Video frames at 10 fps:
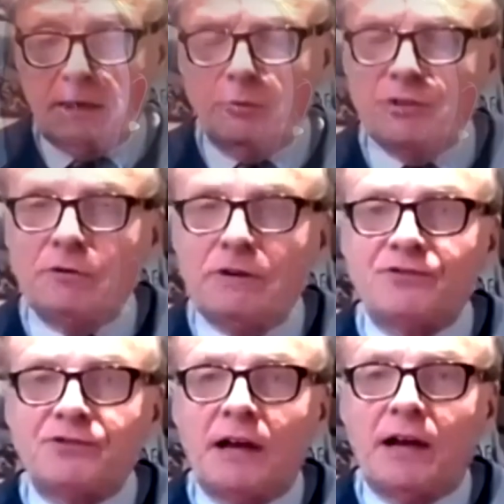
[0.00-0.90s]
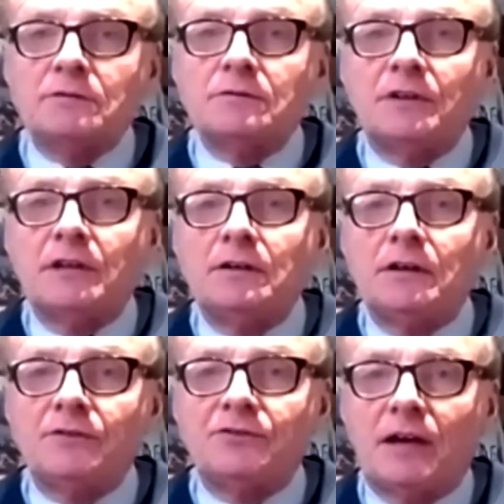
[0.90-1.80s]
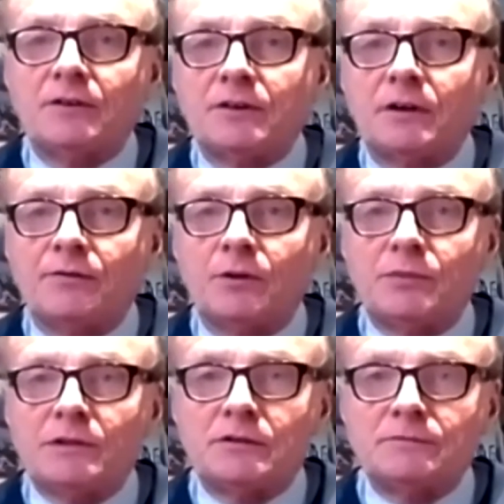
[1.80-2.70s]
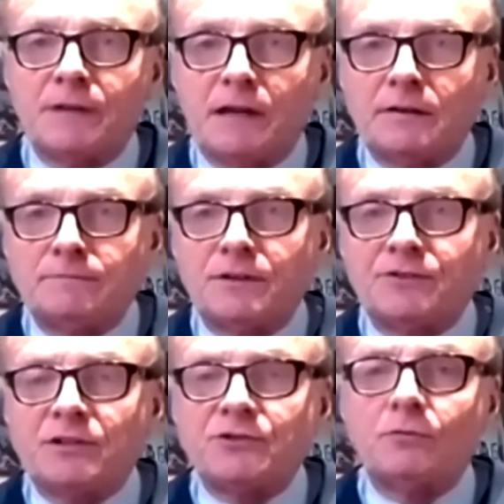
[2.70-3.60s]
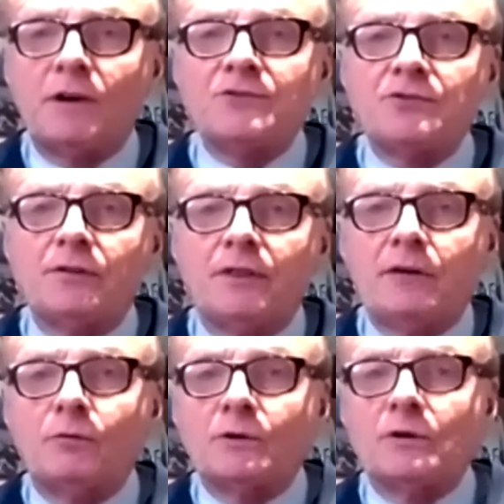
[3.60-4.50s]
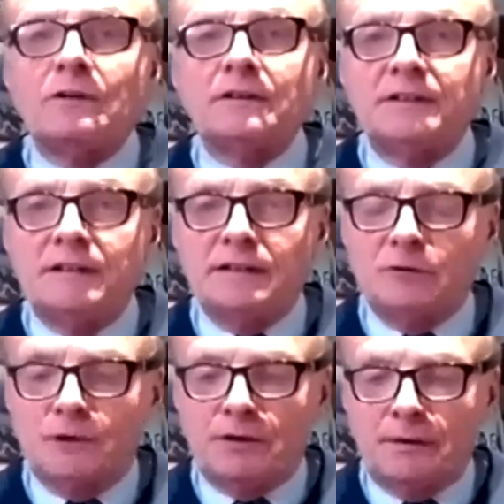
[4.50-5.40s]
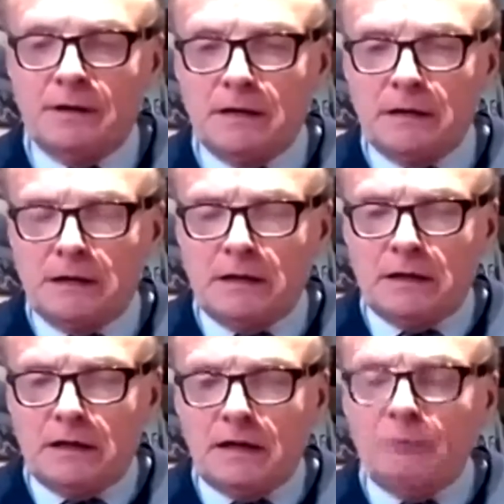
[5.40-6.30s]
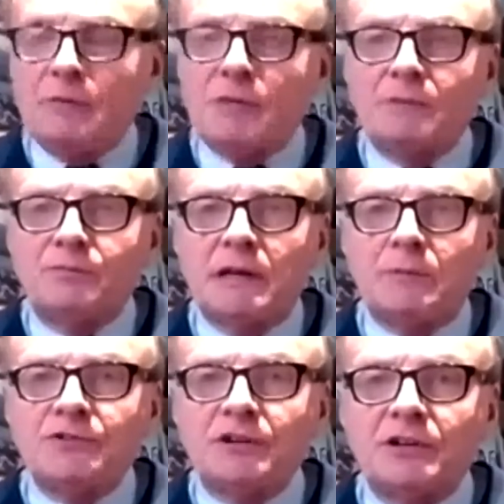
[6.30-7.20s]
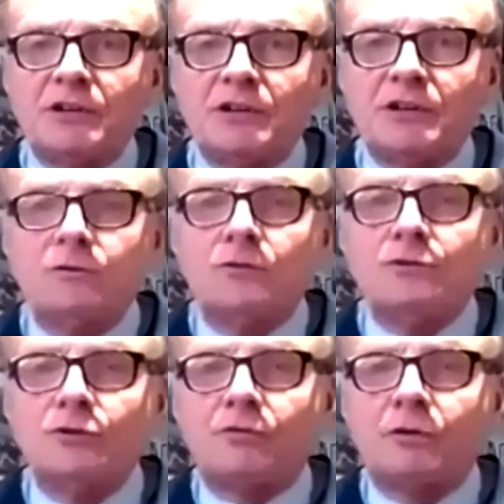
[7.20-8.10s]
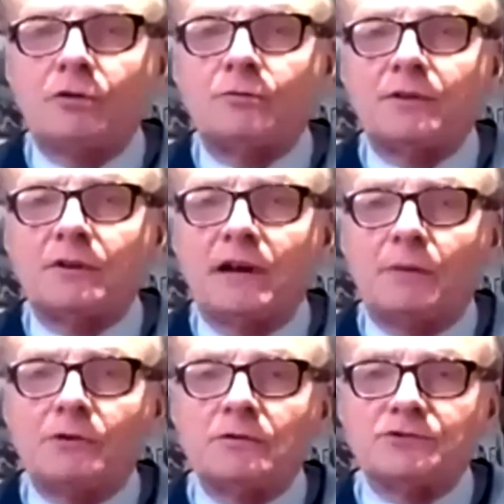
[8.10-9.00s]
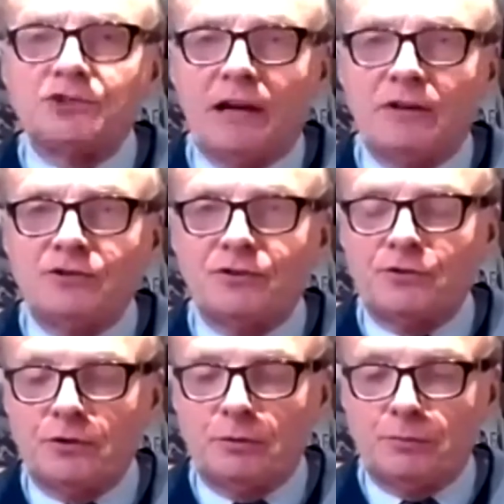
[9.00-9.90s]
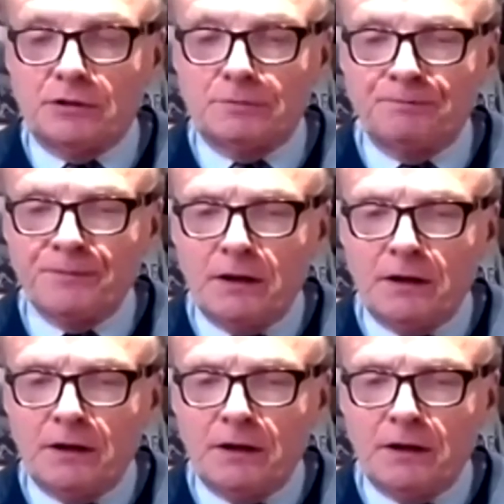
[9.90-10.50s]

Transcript: We do understand the intent of the bill and the situation that we're dealing with. We might be able to get to neutral with a couple changes to the bill.